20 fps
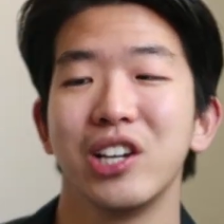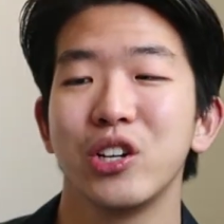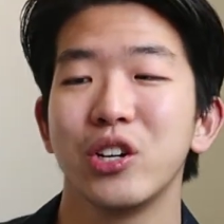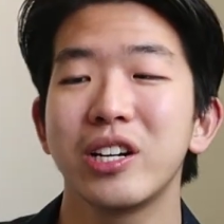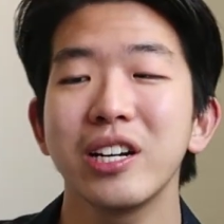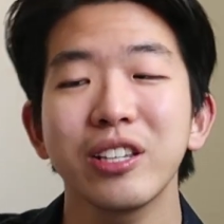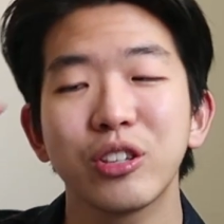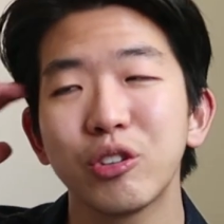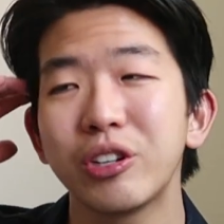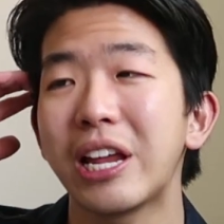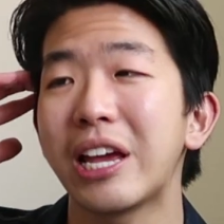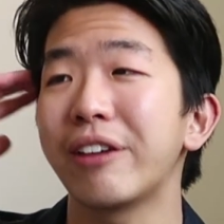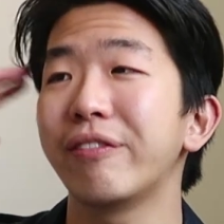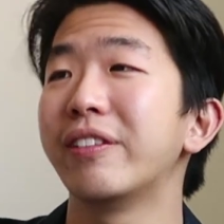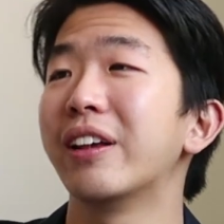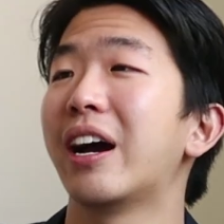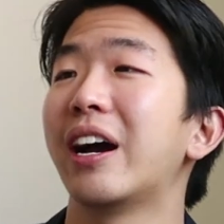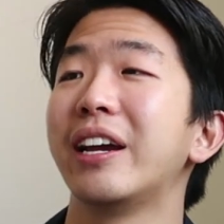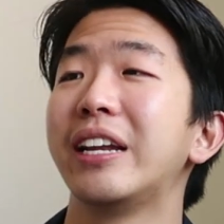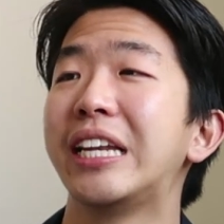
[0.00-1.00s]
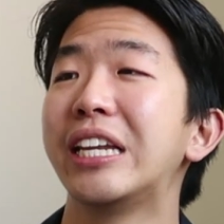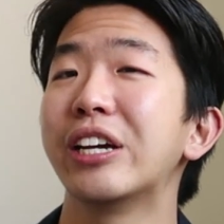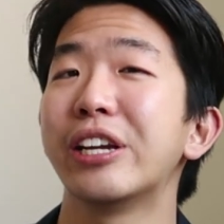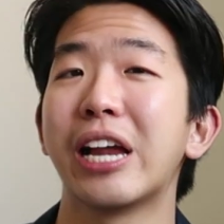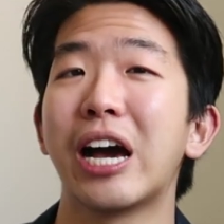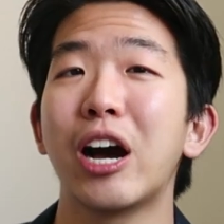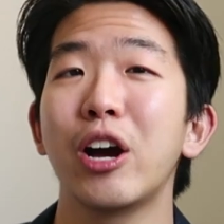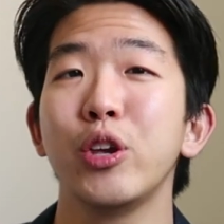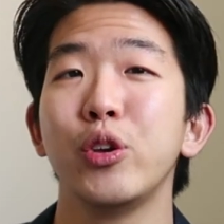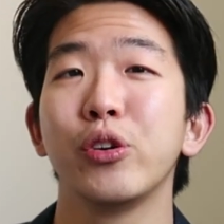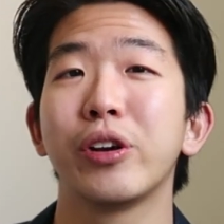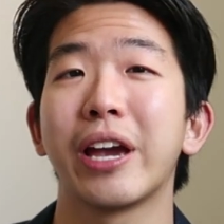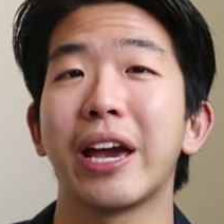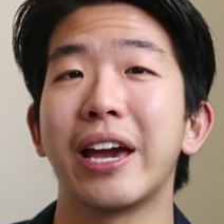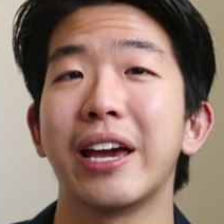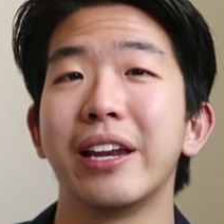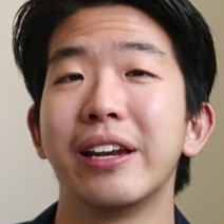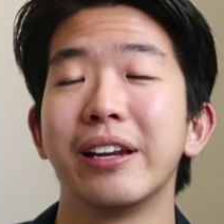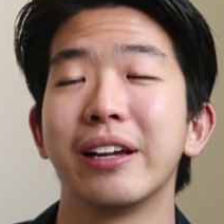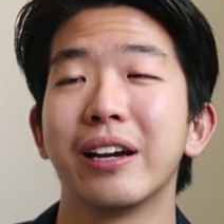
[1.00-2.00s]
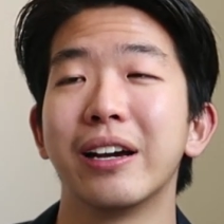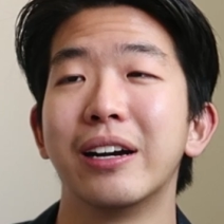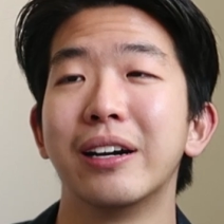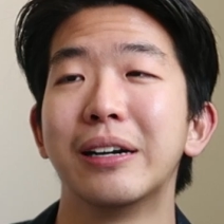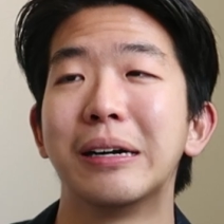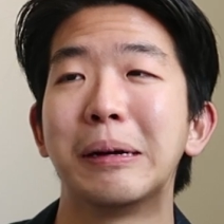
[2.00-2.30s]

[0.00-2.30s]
You just don't have the idea on how you can